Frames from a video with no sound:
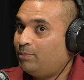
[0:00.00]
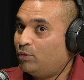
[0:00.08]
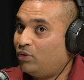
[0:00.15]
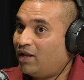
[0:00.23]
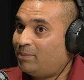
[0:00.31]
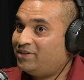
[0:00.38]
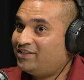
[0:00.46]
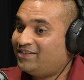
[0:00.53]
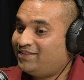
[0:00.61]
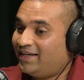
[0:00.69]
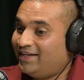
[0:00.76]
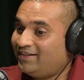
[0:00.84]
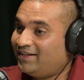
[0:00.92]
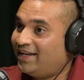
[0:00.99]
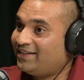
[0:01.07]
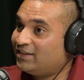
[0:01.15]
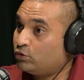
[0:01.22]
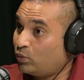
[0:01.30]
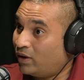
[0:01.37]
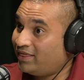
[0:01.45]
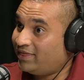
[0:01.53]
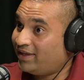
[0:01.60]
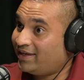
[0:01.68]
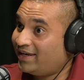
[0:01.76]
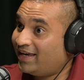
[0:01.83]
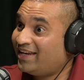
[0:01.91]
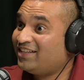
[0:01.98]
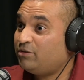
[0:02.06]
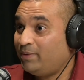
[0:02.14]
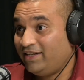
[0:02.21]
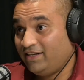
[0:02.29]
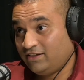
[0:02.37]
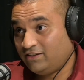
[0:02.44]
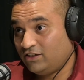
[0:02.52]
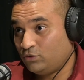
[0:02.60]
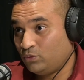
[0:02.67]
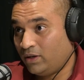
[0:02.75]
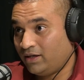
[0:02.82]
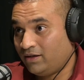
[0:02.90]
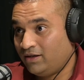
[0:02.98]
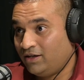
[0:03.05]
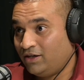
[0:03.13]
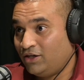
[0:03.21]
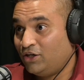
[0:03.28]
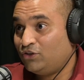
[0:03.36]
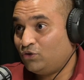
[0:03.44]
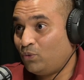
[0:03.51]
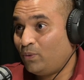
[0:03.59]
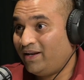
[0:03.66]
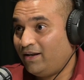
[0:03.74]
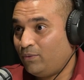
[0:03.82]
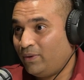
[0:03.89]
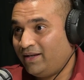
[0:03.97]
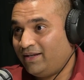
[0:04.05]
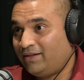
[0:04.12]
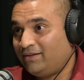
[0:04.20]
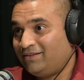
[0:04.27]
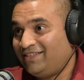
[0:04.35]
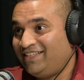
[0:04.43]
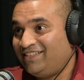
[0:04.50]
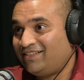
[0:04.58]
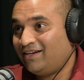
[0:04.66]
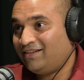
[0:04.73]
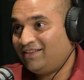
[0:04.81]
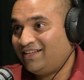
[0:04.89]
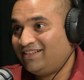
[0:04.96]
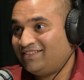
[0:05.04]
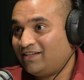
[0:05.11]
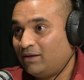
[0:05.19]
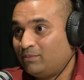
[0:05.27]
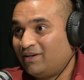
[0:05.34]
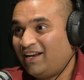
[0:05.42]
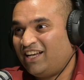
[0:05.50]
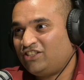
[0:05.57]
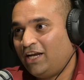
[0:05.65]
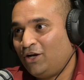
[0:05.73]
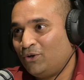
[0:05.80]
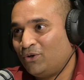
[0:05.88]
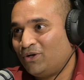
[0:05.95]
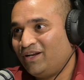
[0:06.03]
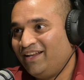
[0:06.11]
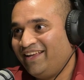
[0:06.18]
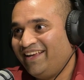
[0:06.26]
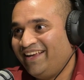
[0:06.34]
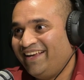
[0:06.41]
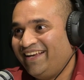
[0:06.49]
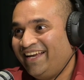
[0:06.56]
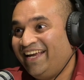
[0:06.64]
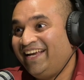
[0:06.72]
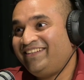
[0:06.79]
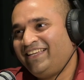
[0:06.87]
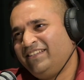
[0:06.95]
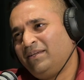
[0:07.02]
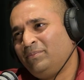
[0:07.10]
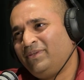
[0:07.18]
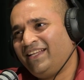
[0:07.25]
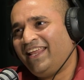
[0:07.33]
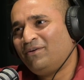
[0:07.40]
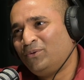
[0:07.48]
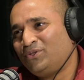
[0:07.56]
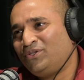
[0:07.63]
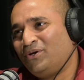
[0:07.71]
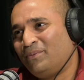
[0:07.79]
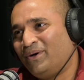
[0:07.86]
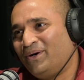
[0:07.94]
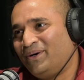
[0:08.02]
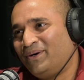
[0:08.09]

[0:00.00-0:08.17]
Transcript: But what happens is intellect is one thing and experience is one. So when these kind of things clash head on, it's something like what your